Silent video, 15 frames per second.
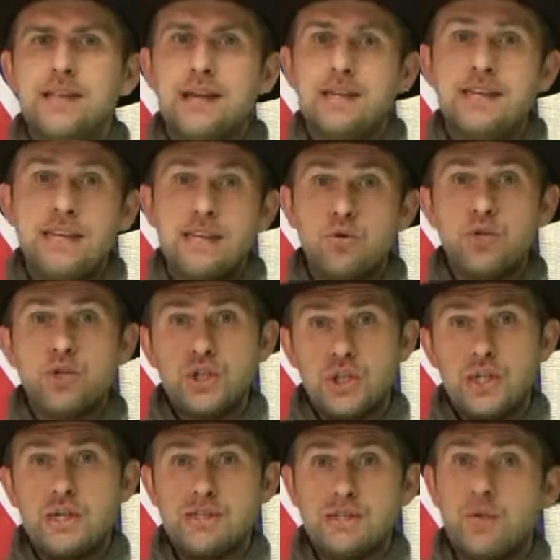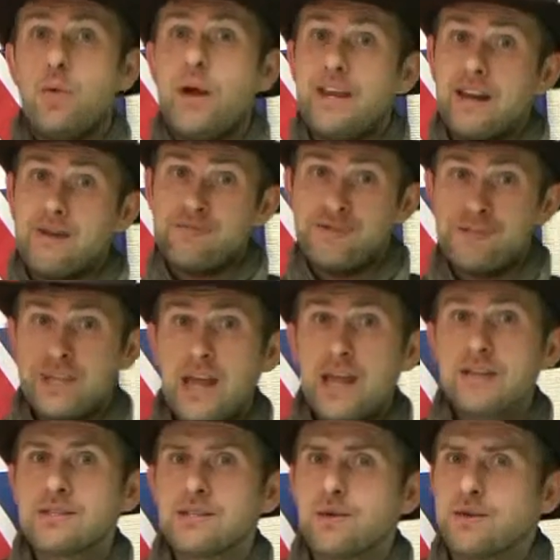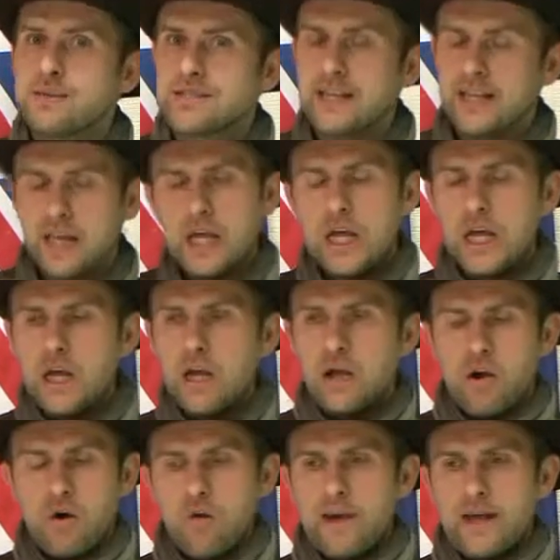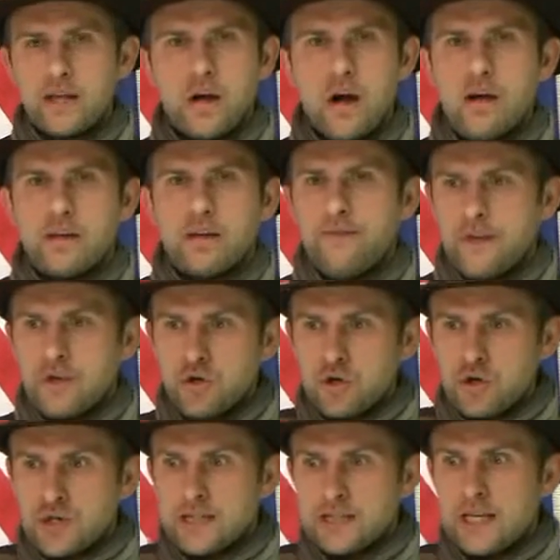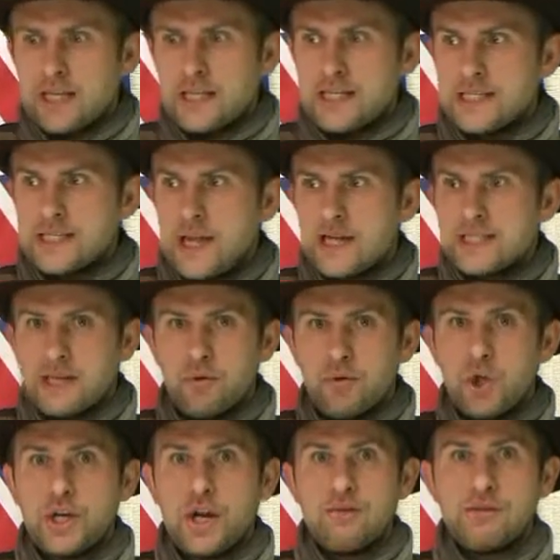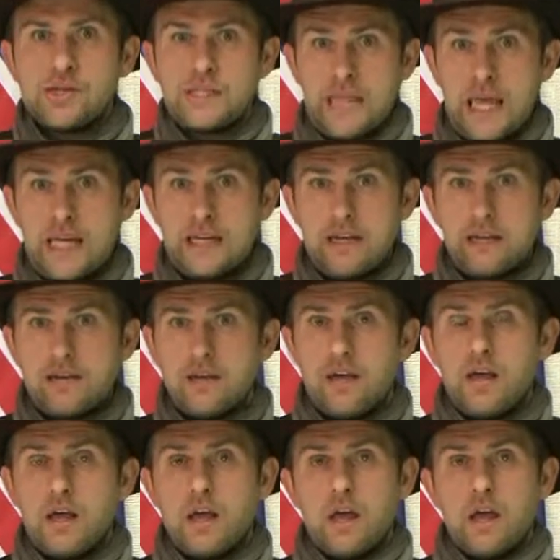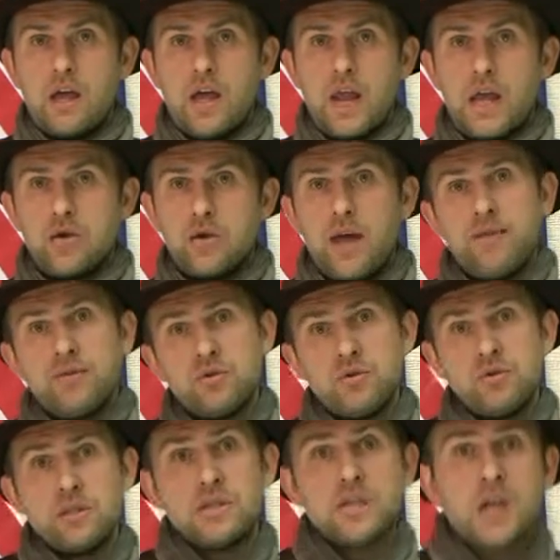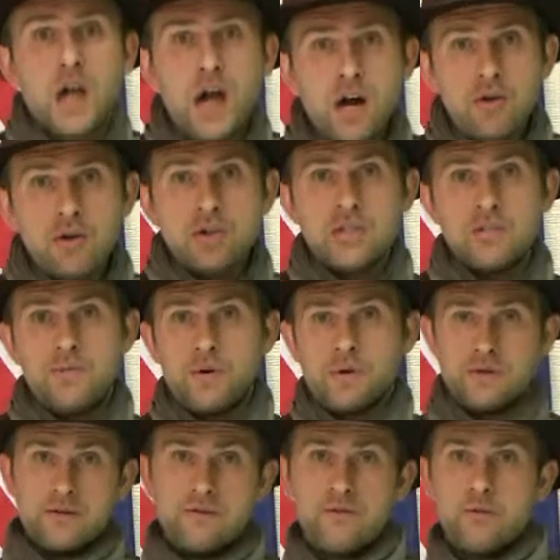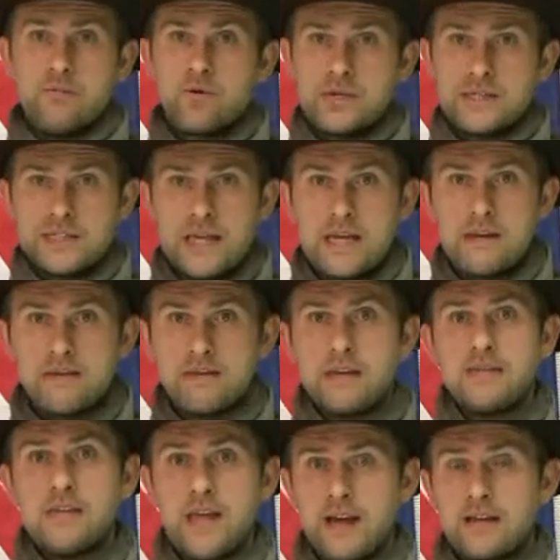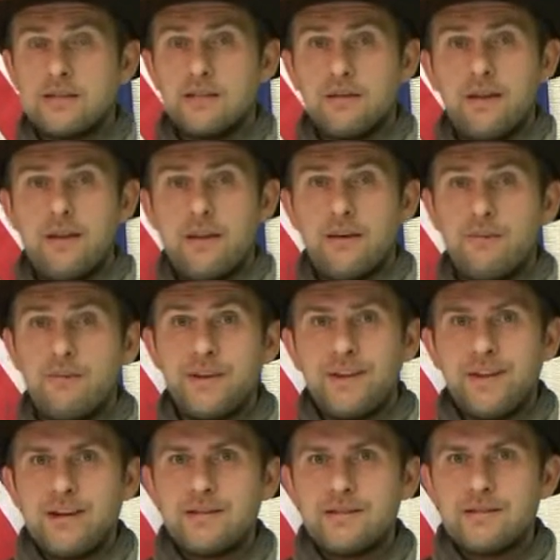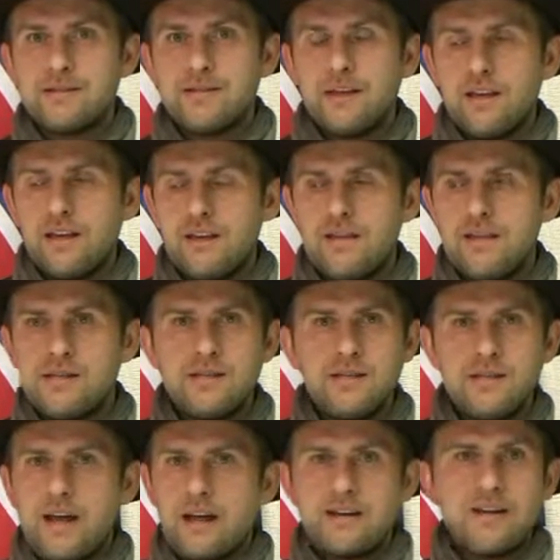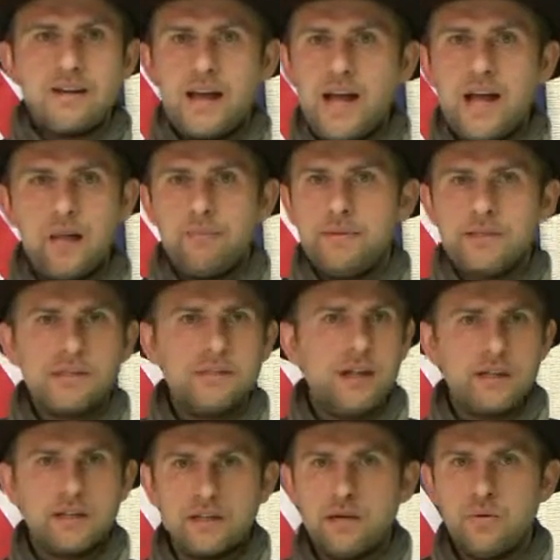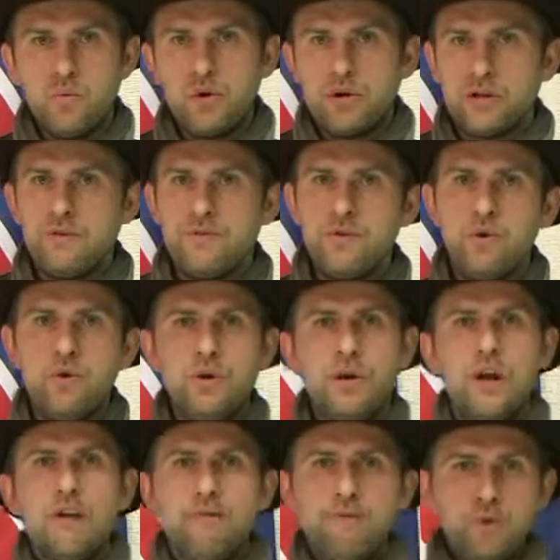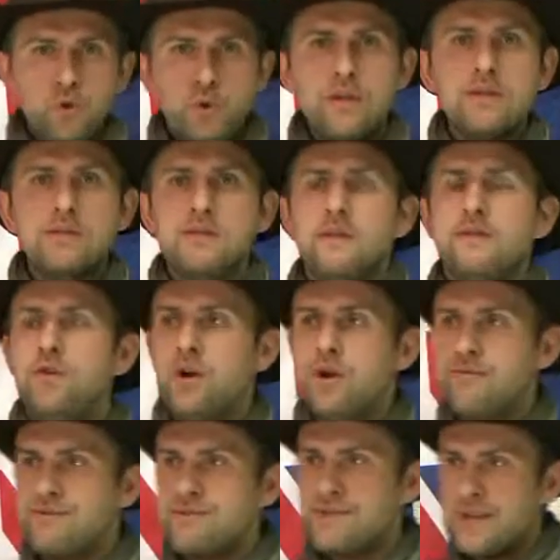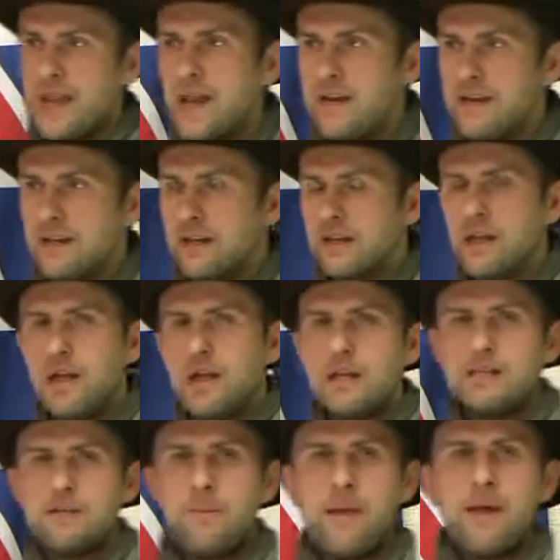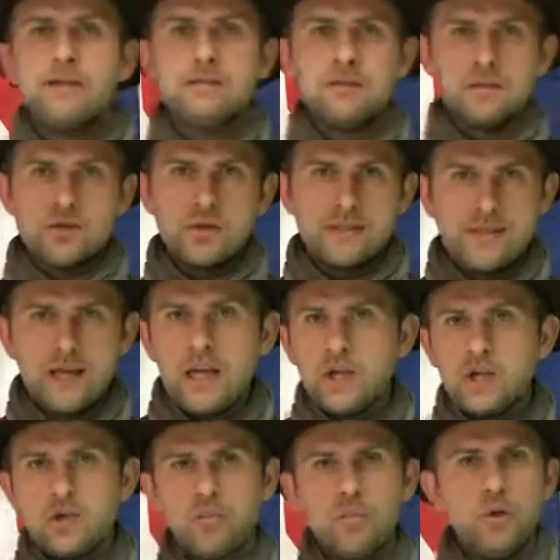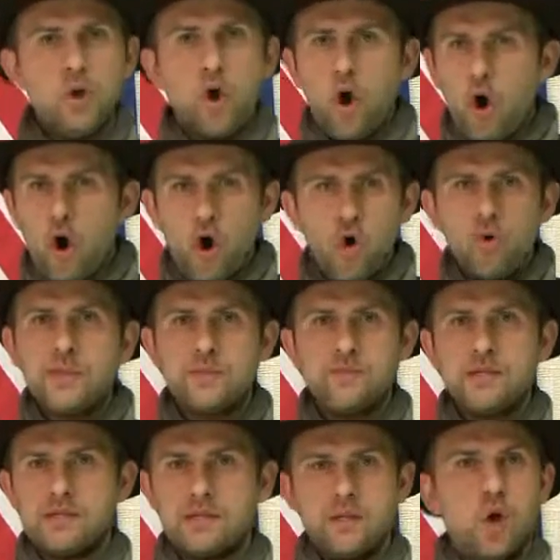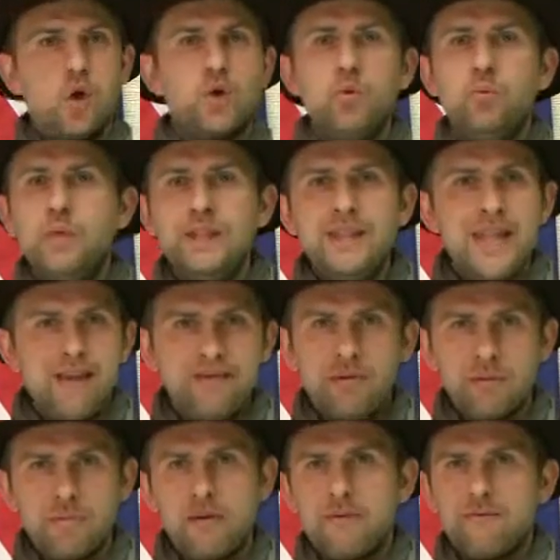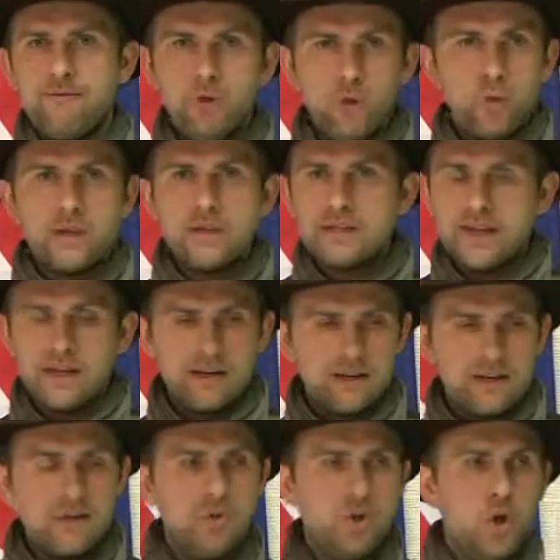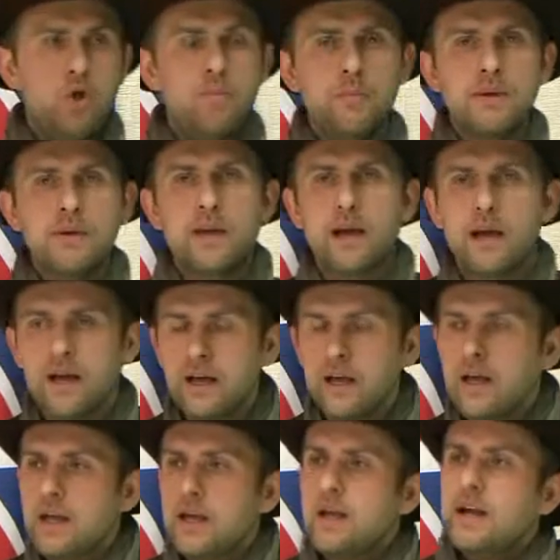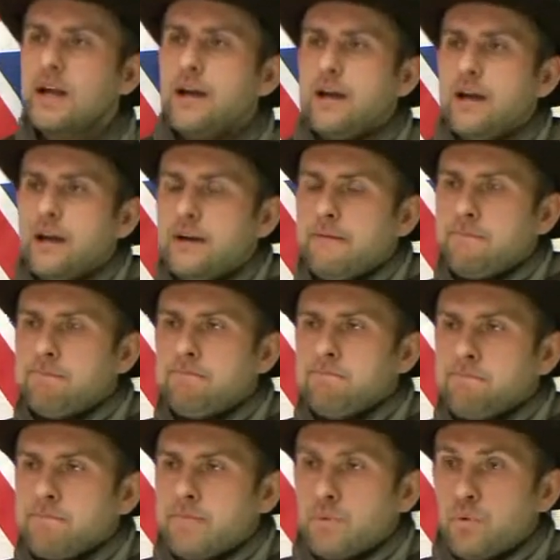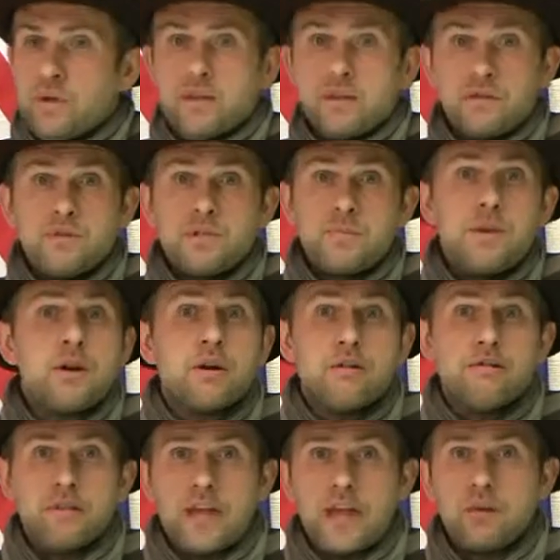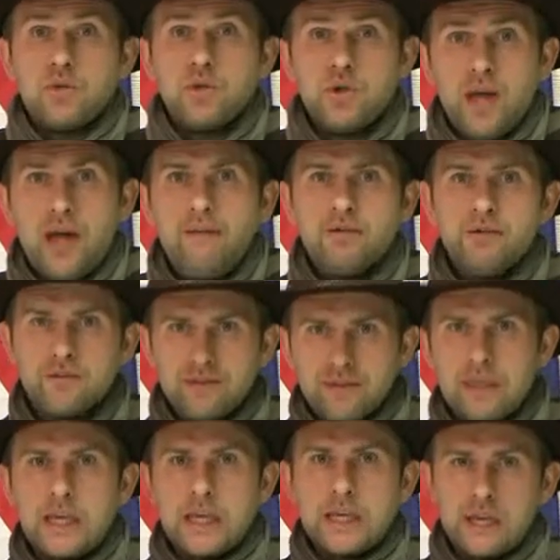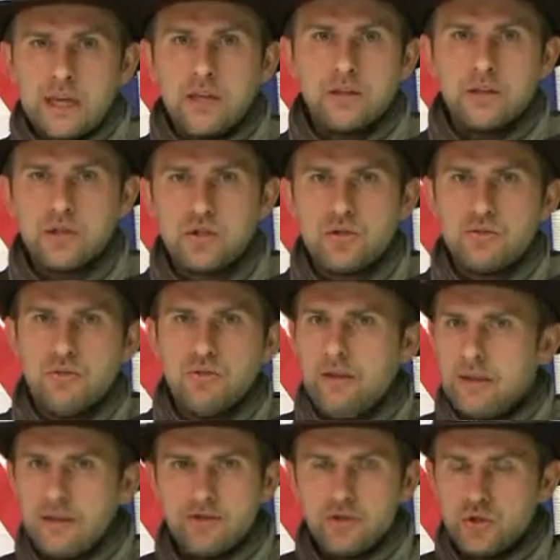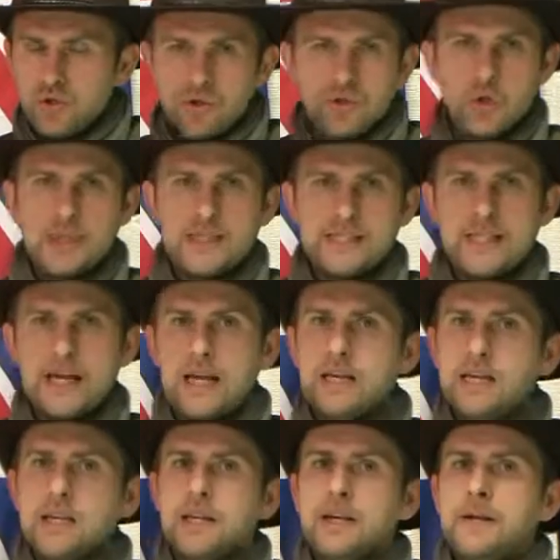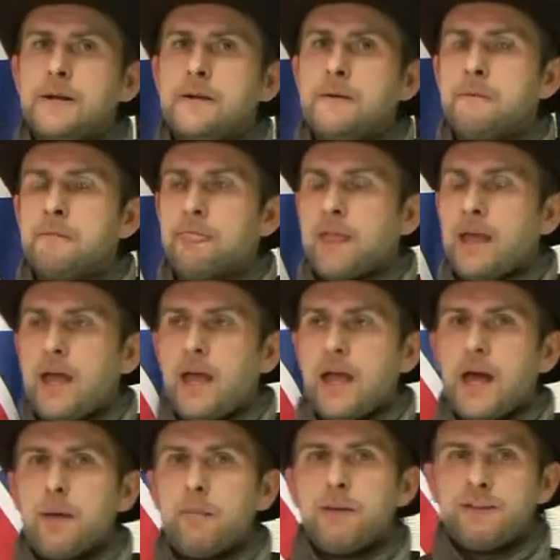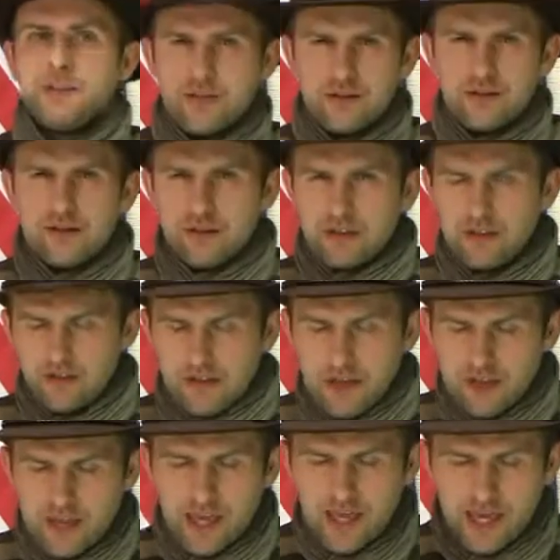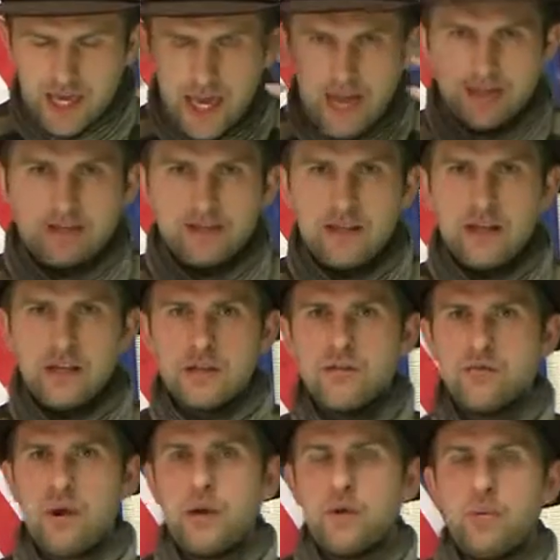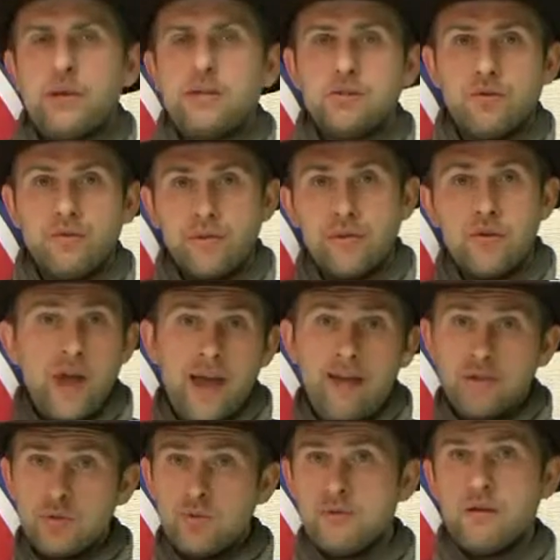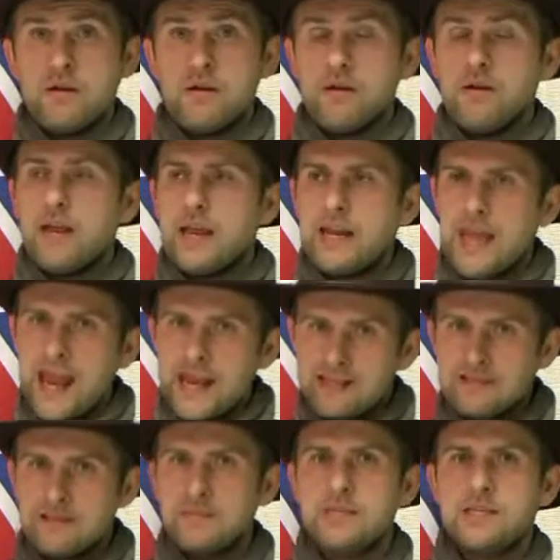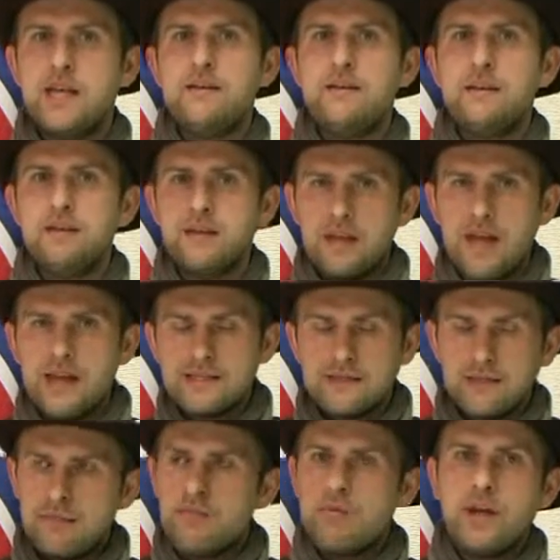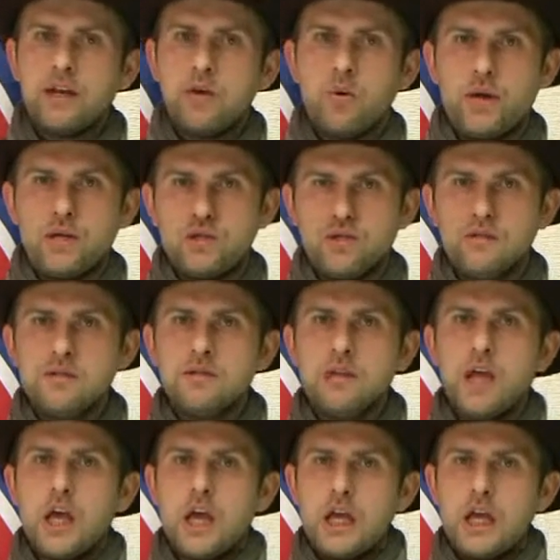that he or she doesn't quite understand. So it's like, oh my God, if I don't translate this text, I will not understand it. And you have to discourage this person from translating the text because this is not going to help. This is not going to work. If your fluency, if your understanding depends on translation, it will always be slow. You will never be fluent, and you will not be a good speaker of a language. You have to think in English. You shouldn't translate. But they can't think in the right way. So you have to be there and ask them the right questions